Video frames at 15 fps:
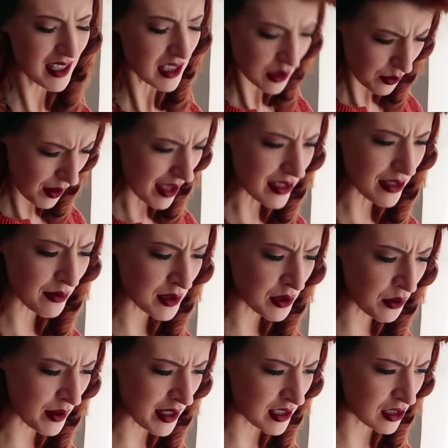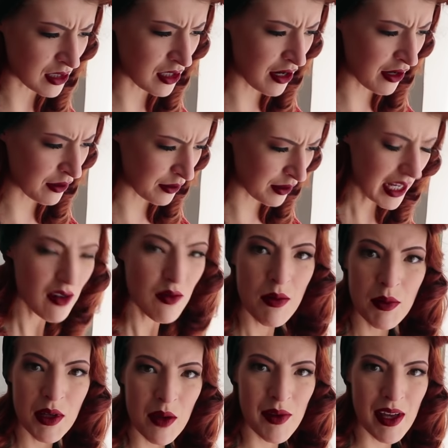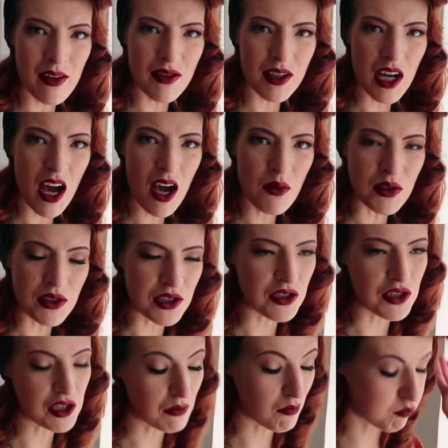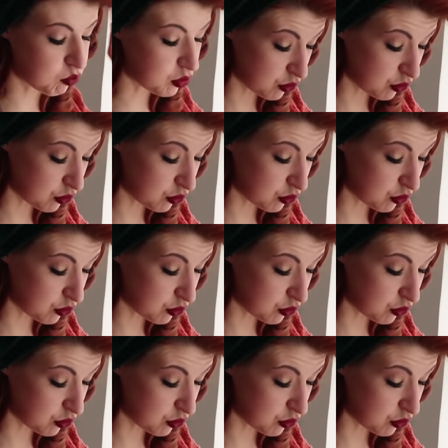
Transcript: I swear there was always snow. I can't remember coming out of the car once and just